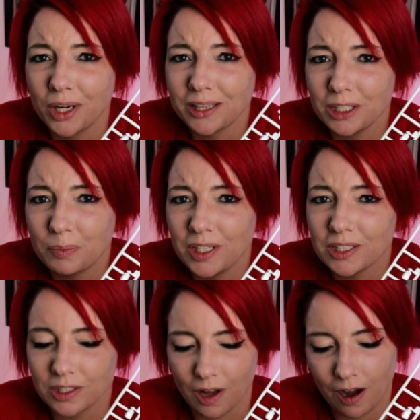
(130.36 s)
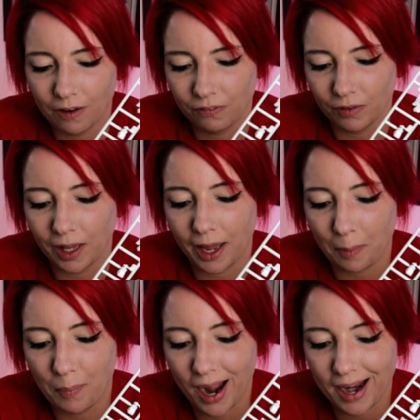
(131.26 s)
break these pizzas off
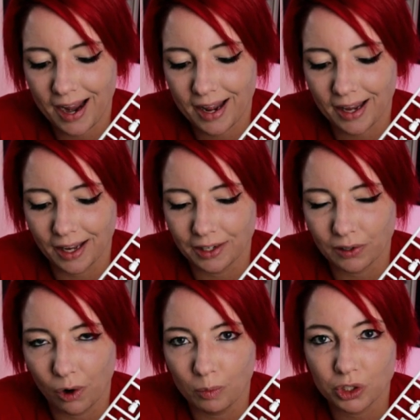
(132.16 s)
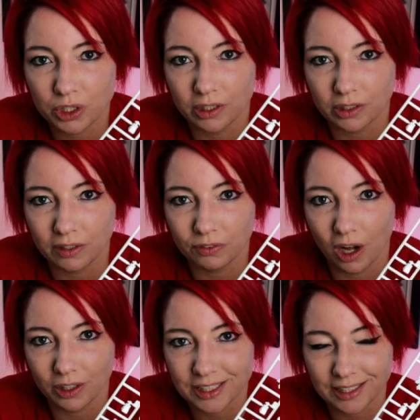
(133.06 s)
like by hand almost nearly
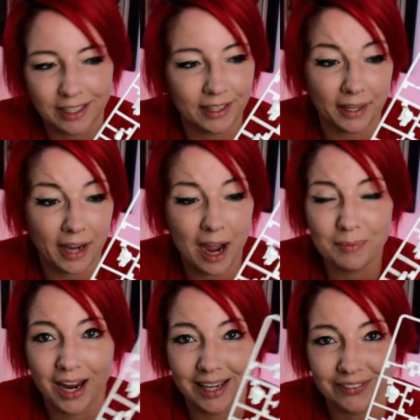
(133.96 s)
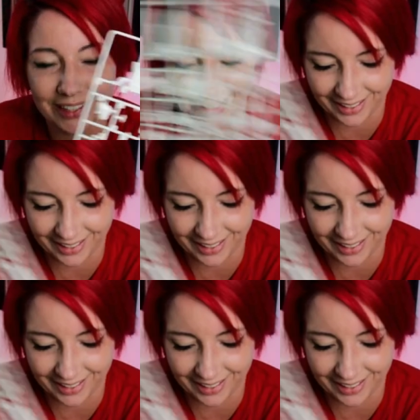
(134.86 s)
flawlessly. Like I'm not even